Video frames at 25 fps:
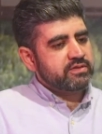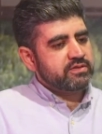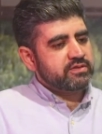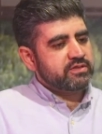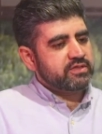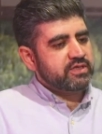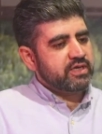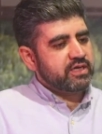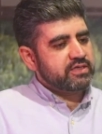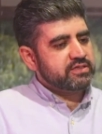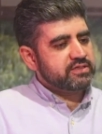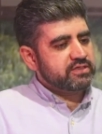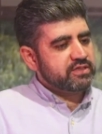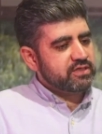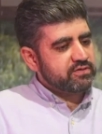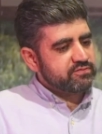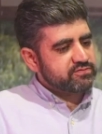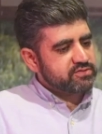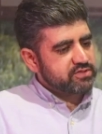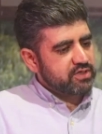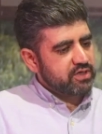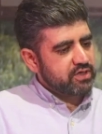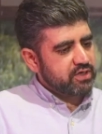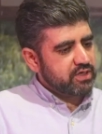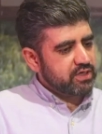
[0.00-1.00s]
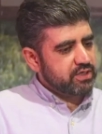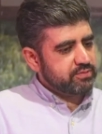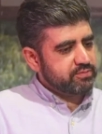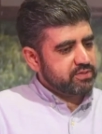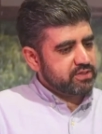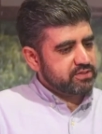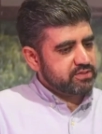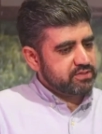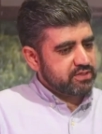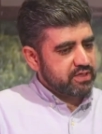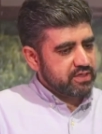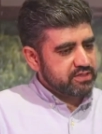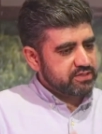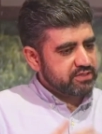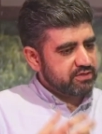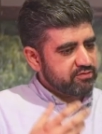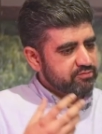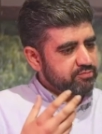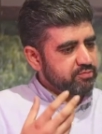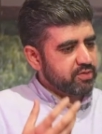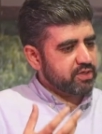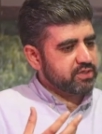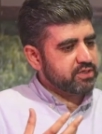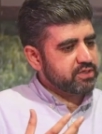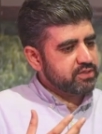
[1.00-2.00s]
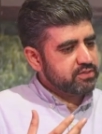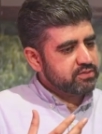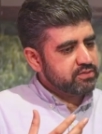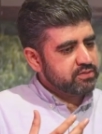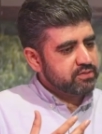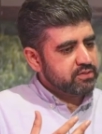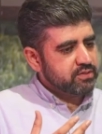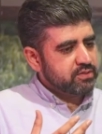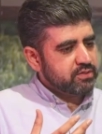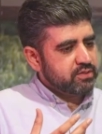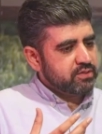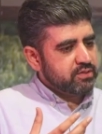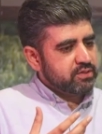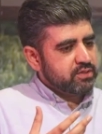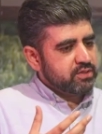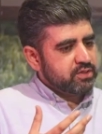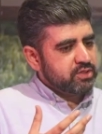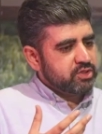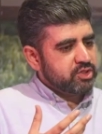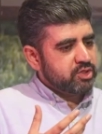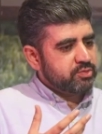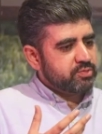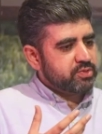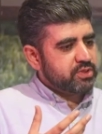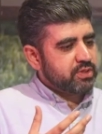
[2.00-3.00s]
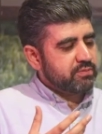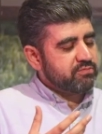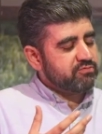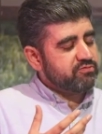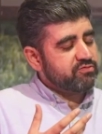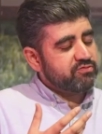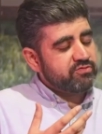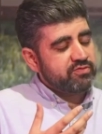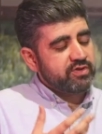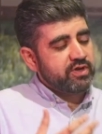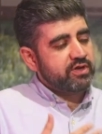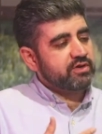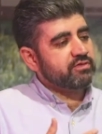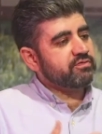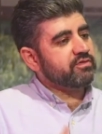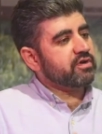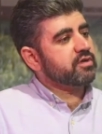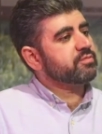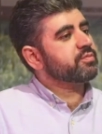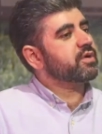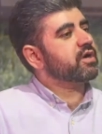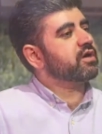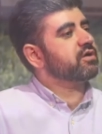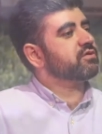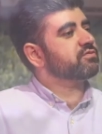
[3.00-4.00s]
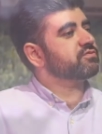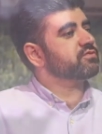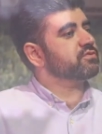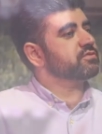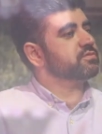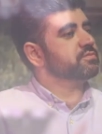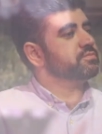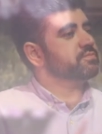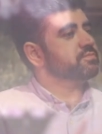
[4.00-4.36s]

the idea of time and the idea of money, you become very, very powerful.